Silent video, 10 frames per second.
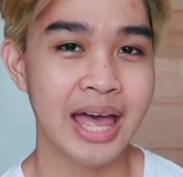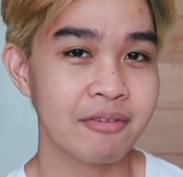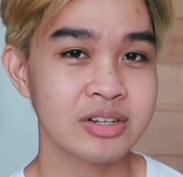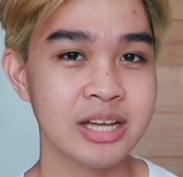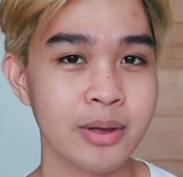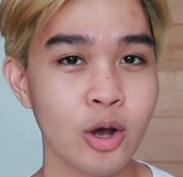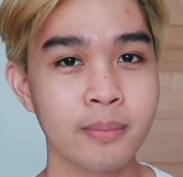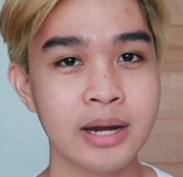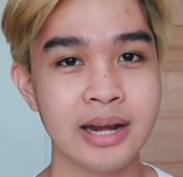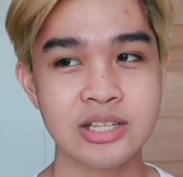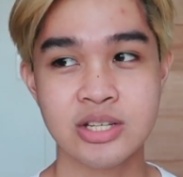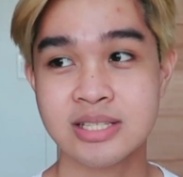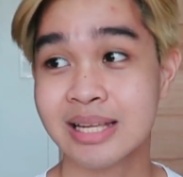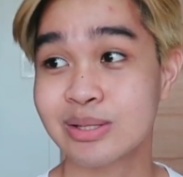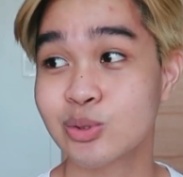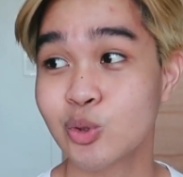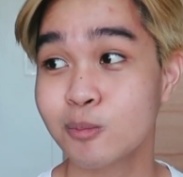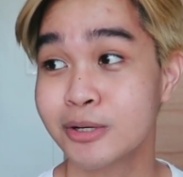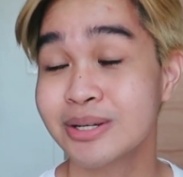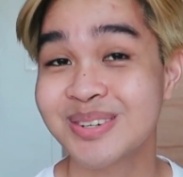Yeah, every time I open it, I just get
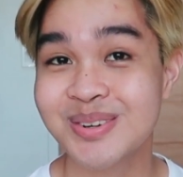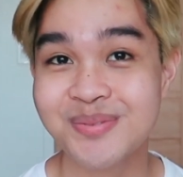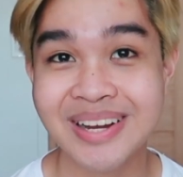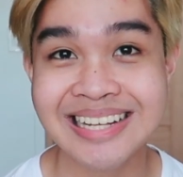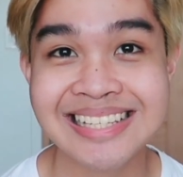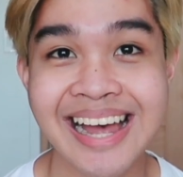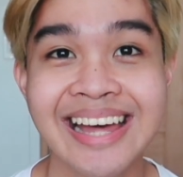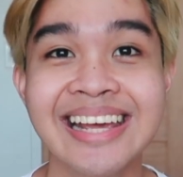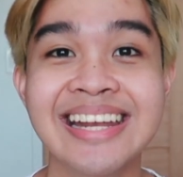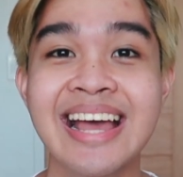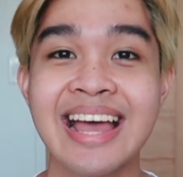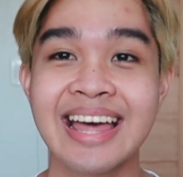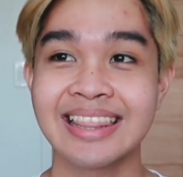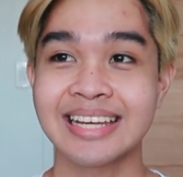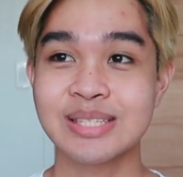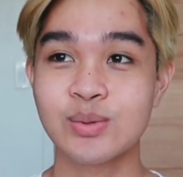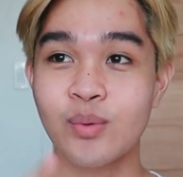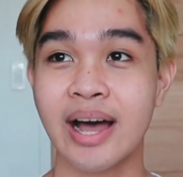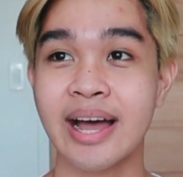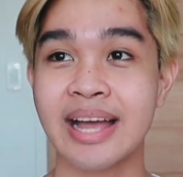super duper excited. That's
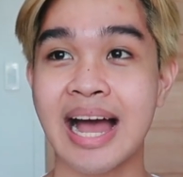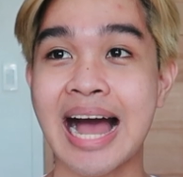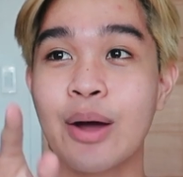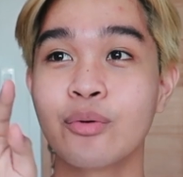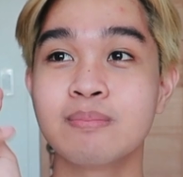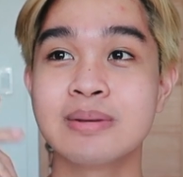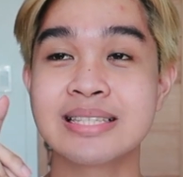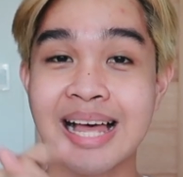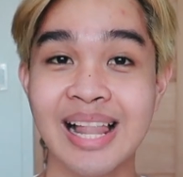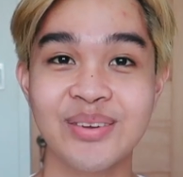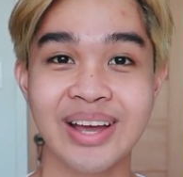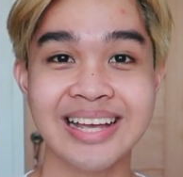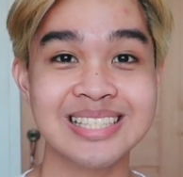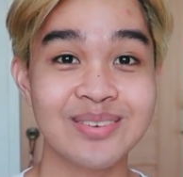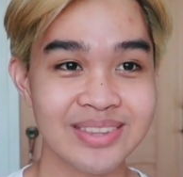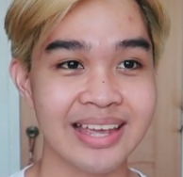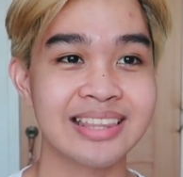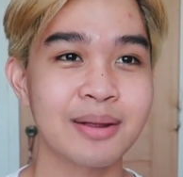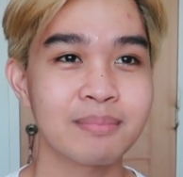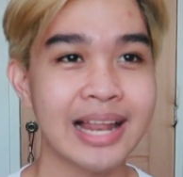why I would be telling you guys
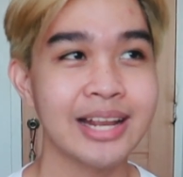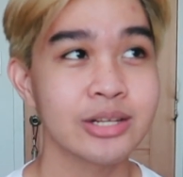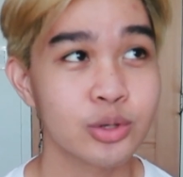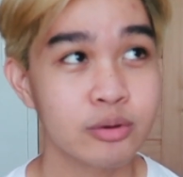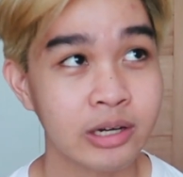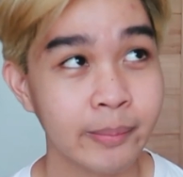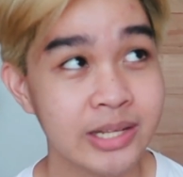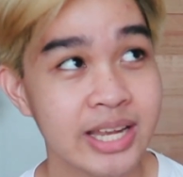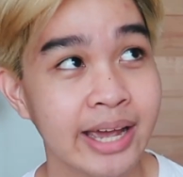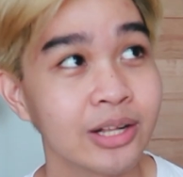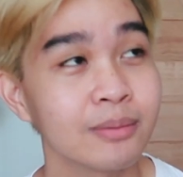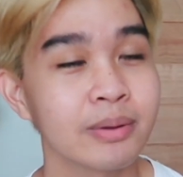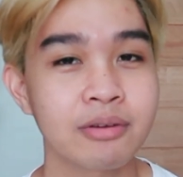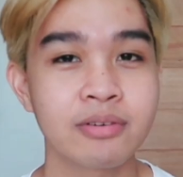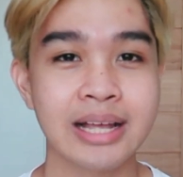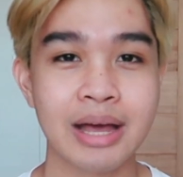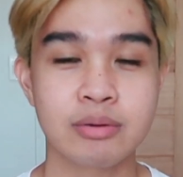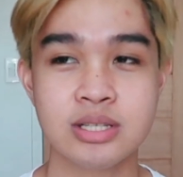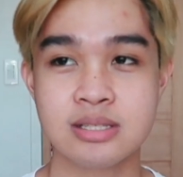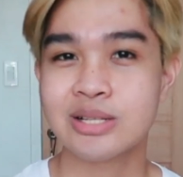something that I'm planning to do for my channel, but I feel like I would just